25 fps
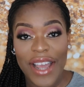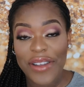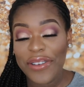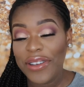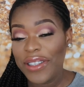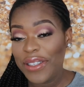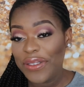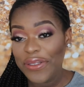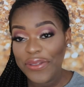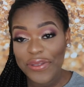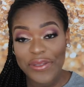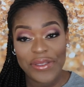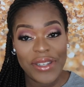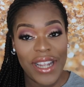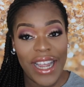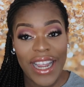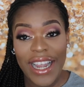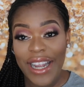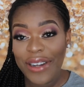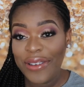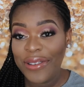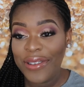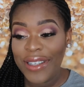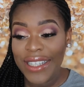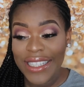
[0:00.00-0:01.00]
Like all the food
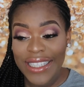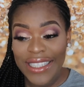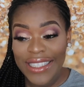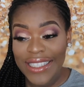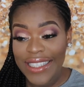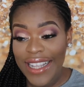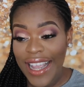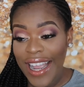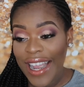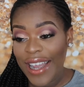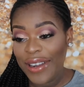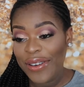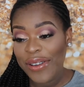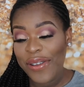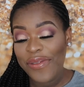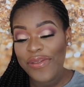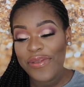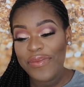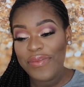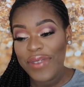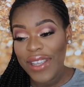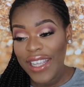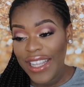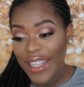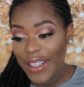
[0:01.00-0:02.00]
I cannot eat, I cannot
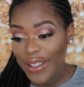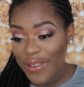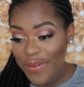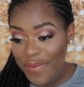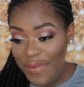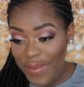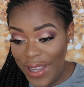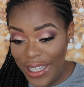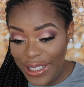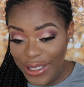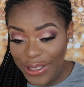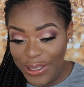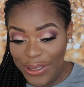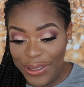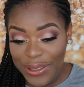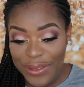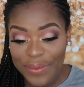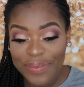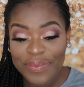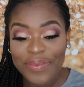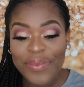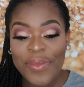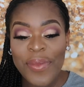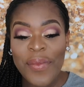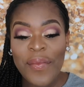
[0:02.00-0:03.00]
even begin to
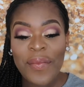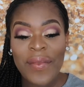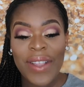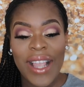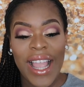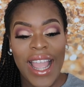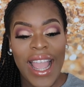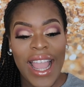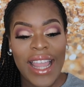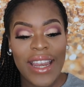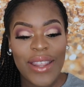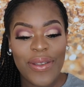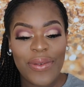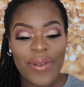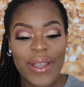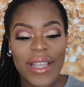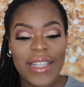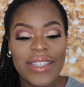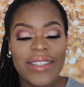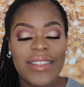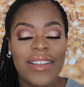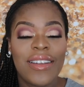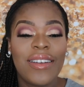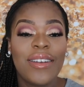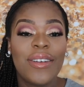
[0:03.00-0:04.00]
mention.
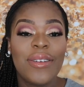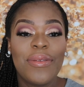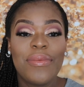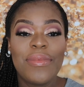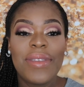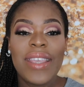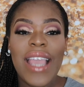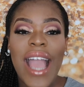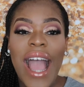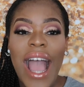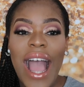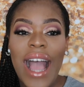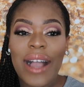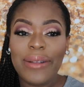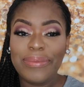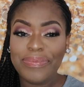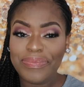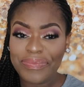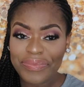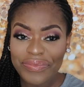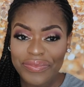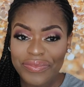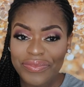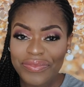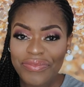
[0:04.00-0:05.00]
Anyways, um,
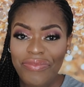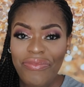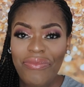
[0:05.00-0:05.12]
yeah.